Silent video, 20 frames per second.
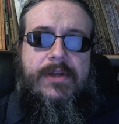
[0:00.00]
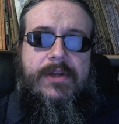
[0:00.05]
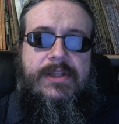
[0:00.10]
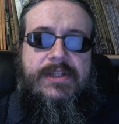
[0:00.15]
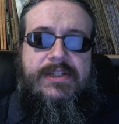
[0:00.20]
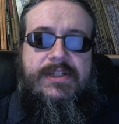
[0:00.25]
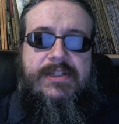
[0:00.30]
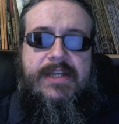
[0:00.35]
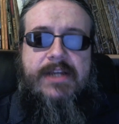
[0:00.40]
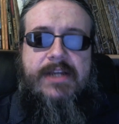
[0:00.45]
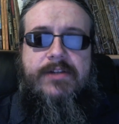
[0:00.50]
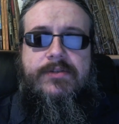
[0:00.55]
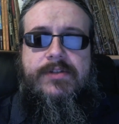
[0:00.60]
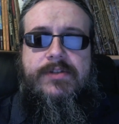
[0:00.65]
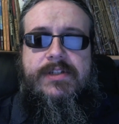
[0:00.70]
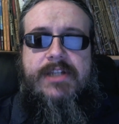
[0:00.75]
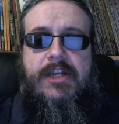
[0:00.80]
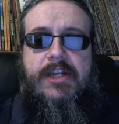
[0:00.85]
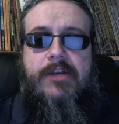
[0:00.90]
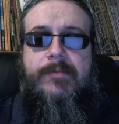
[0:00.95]
and the
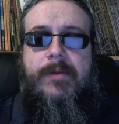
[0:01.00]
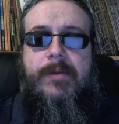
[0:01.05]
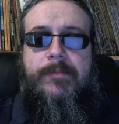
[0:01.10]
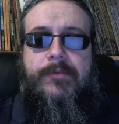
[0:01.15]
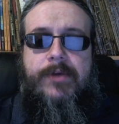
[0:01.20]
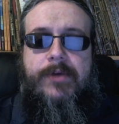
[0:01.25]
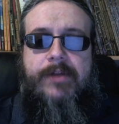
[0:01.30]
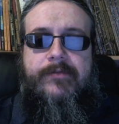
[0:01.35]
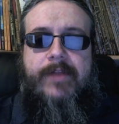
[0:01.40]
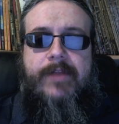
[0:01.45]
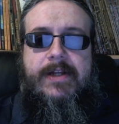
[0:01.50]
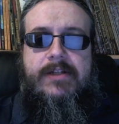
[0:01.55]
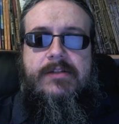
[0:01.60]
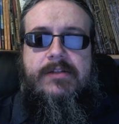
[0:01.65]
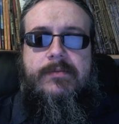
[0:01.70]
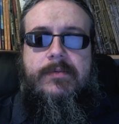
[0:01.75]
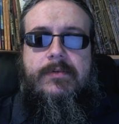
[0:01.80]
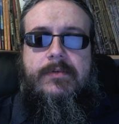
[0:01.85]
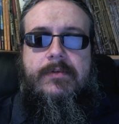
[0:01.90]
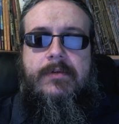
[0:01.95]
schedules tend to be pretty
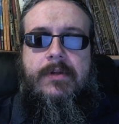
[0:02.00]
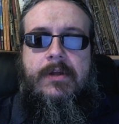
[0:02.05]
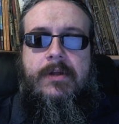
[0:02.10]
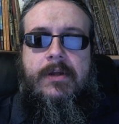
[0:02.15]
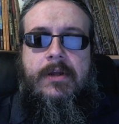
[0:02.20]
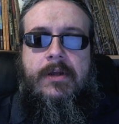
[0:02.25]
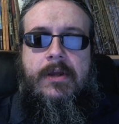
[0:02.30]
flexible.